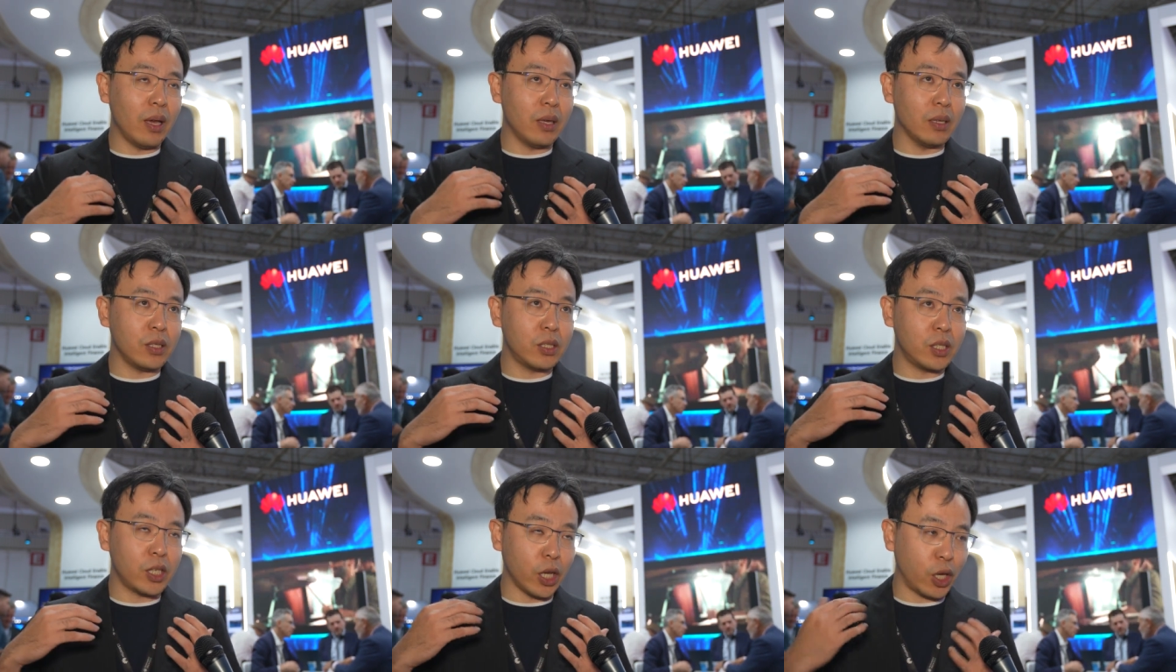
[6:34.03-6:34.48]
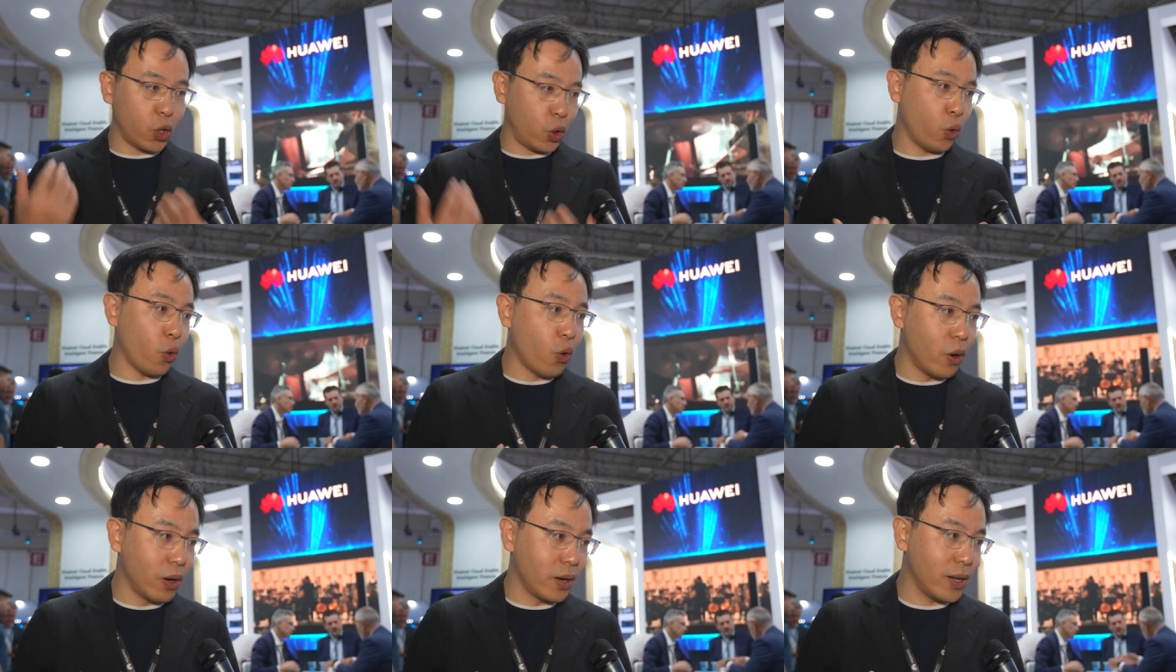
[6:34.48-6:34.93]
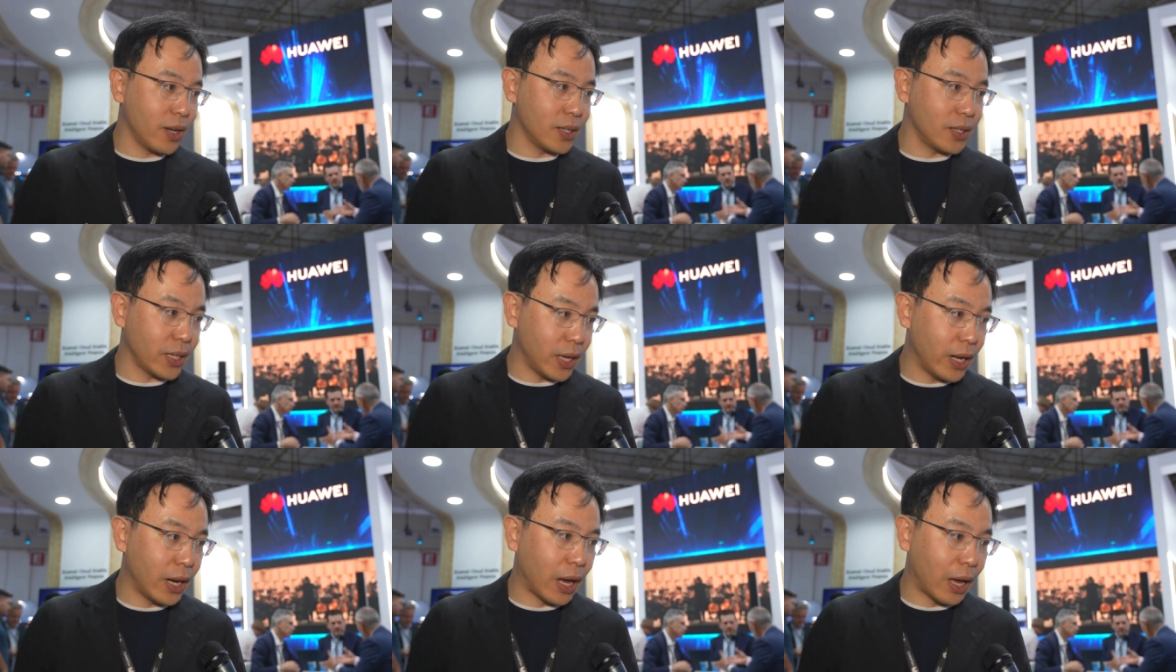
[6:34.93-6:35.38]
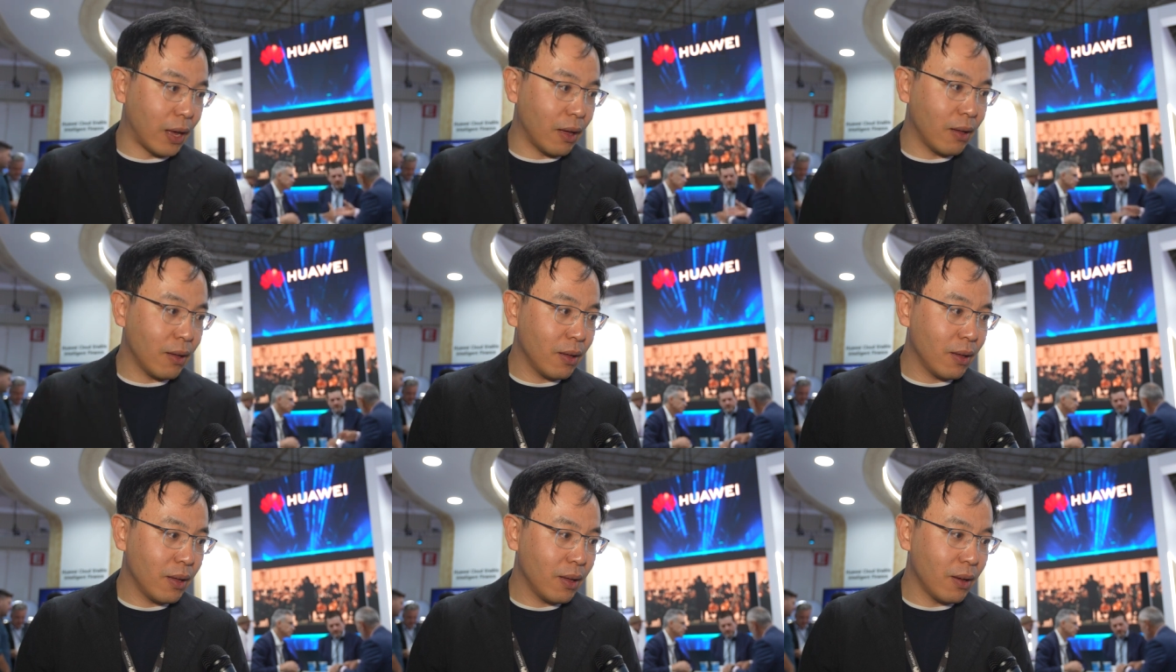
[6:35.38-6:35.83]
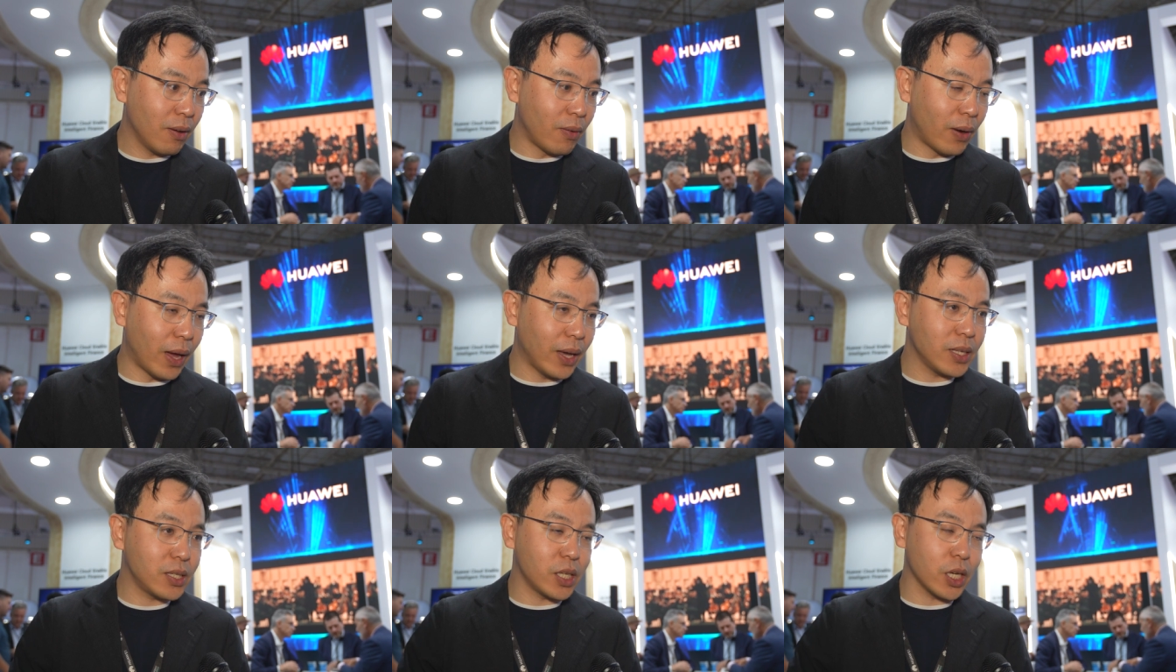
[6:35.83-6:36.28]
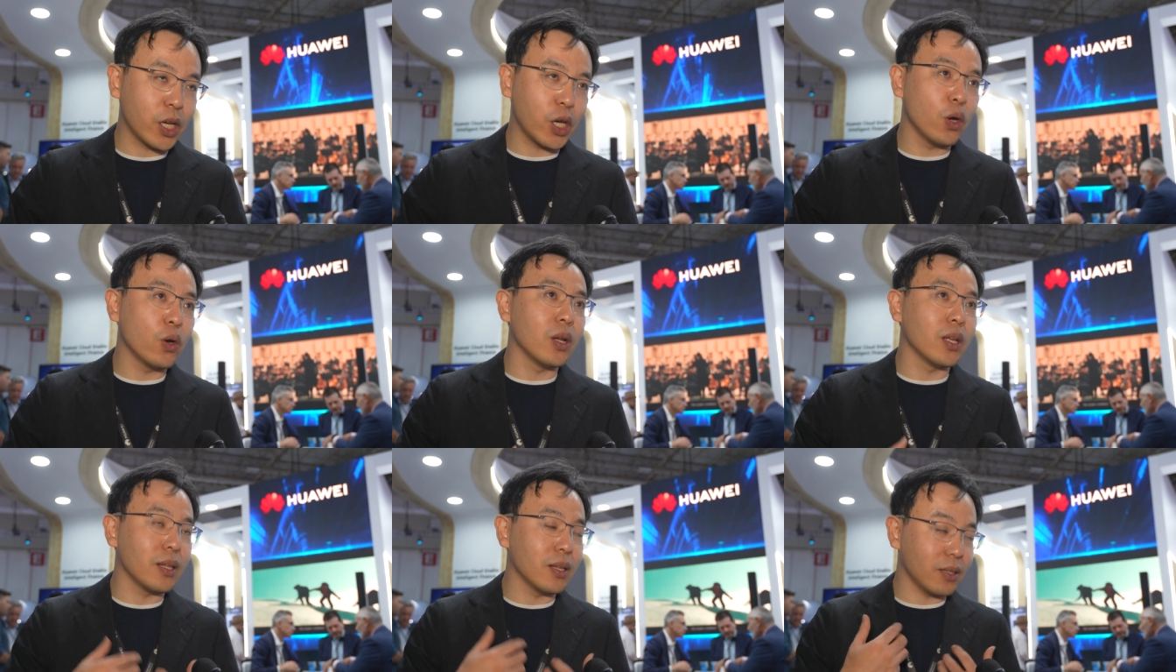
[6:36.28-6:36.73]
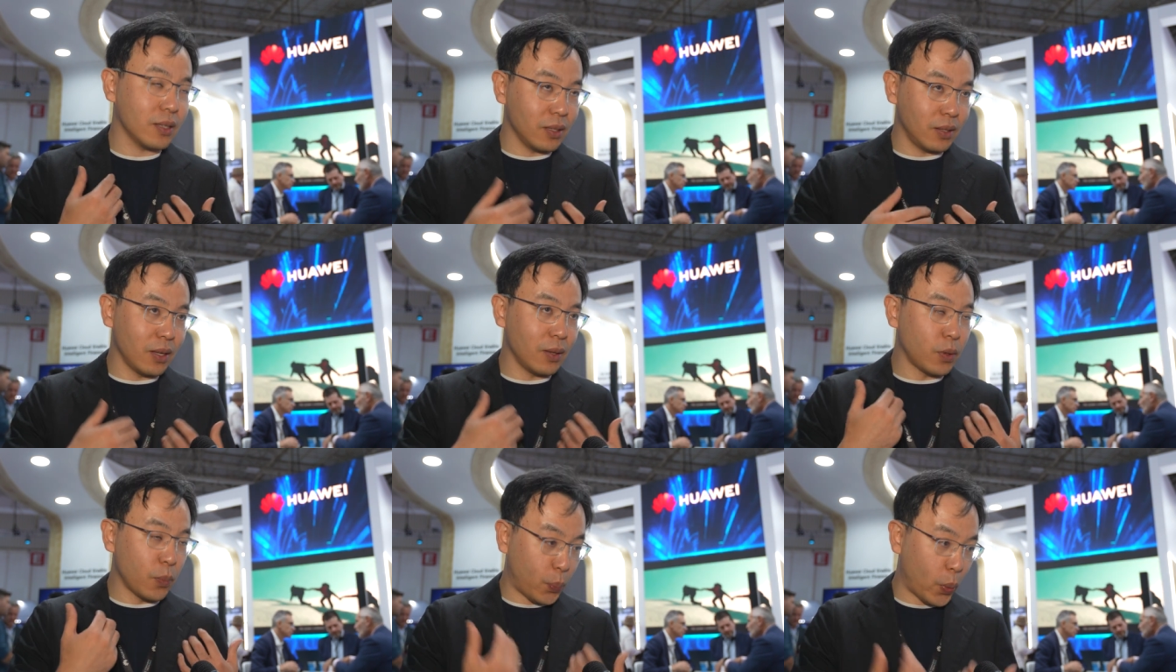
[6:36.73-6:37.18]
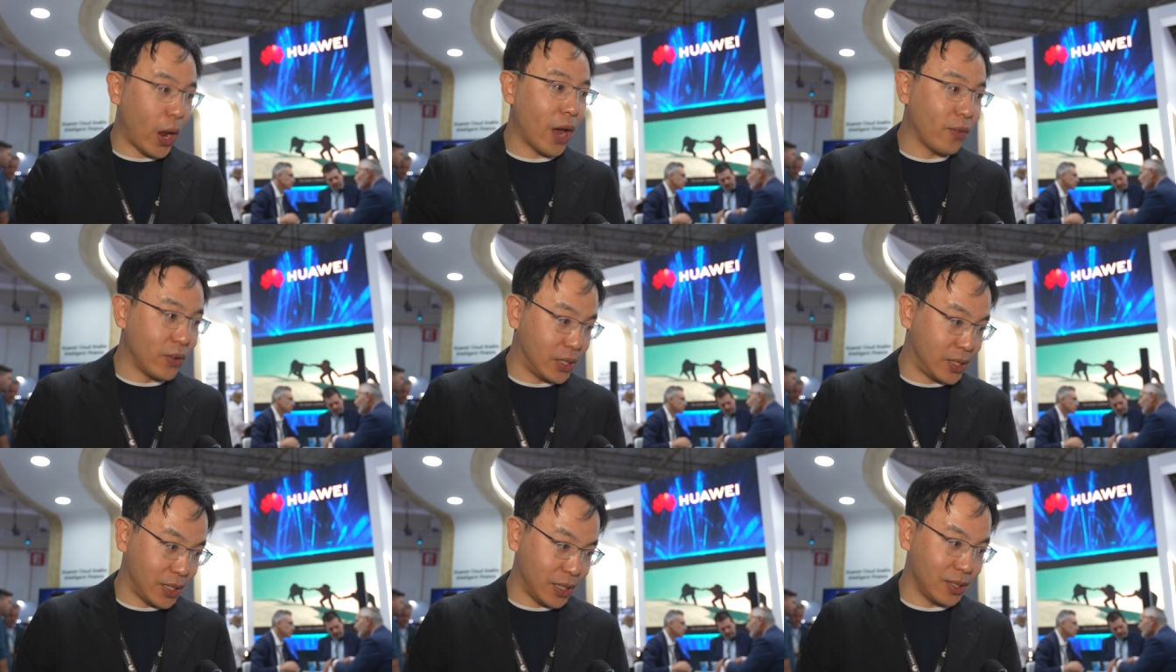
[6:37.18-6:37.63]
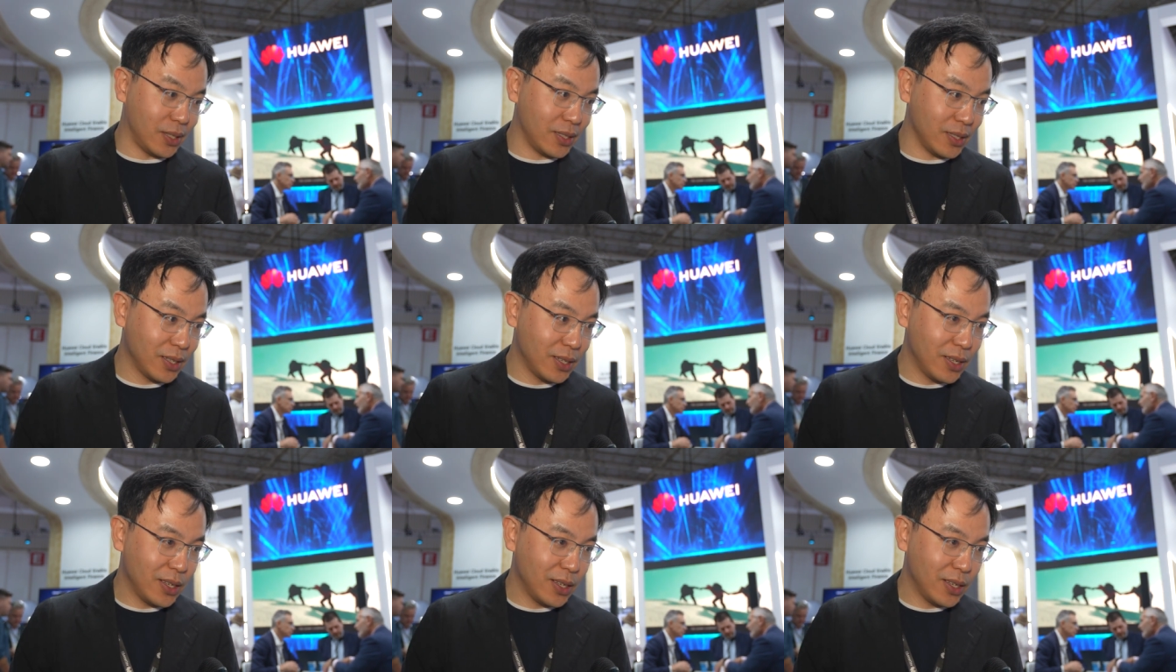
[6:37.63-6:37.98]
secure their data, right, secure the, the, the privacies.